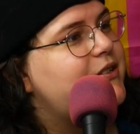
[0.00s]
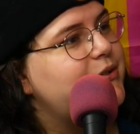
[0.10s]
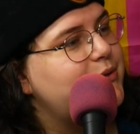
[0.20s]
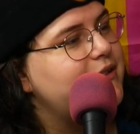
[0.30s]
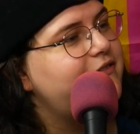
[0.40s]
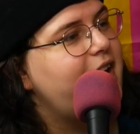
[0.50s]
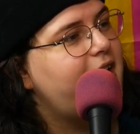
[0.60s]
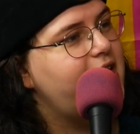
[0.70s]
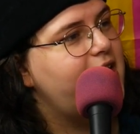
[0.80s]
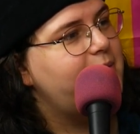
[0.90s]
to
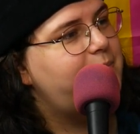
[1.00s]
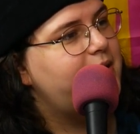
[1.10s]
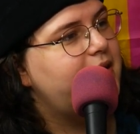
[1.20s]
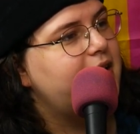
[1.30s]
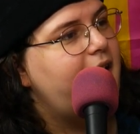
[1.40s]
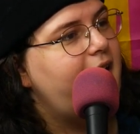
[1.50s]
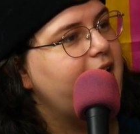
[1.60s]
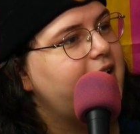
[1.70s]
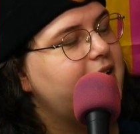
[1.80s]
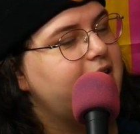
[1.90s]
develop
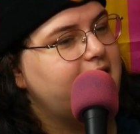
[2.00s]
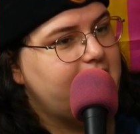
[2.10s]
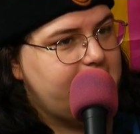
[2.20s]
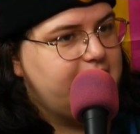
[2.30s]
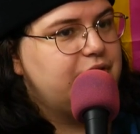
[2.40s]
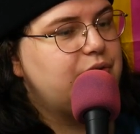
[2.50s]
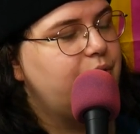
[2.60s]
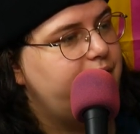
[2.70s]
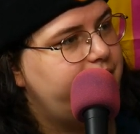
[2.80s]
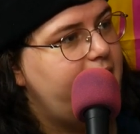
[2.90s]
like his
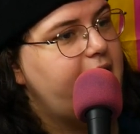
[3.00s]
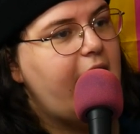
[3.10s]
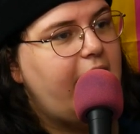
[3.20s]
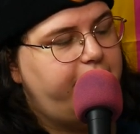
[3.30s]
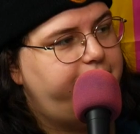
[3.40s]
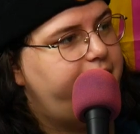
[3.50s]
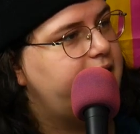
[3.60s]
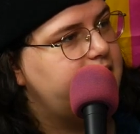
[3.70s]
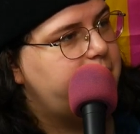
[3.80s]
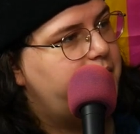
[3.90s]
sort of like I
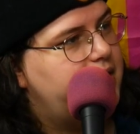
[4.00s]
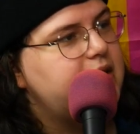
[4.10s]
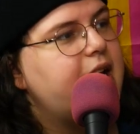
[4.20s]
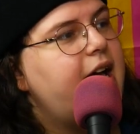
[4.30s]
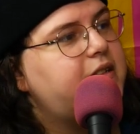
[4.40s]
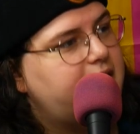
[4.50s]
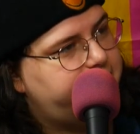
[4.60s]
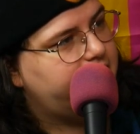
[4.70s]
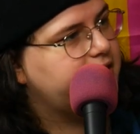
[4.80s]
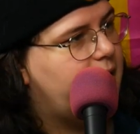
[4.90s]
fucked up with Tess, I
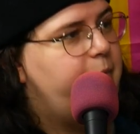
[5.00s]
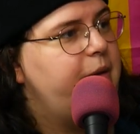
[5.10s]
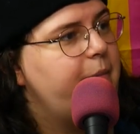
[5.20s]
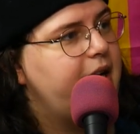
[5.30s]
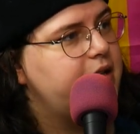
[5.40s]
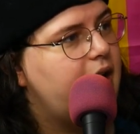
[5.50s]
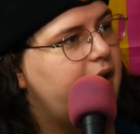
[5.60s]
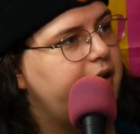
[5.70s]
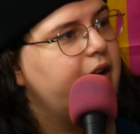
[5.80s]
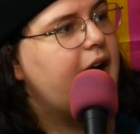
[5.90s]
fucked up with my
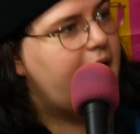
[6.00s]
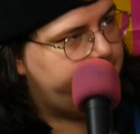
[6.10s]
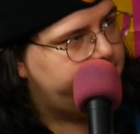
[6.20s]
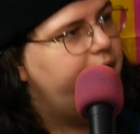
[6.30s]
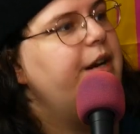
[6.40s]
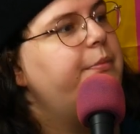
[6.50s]
daughter, I'm going to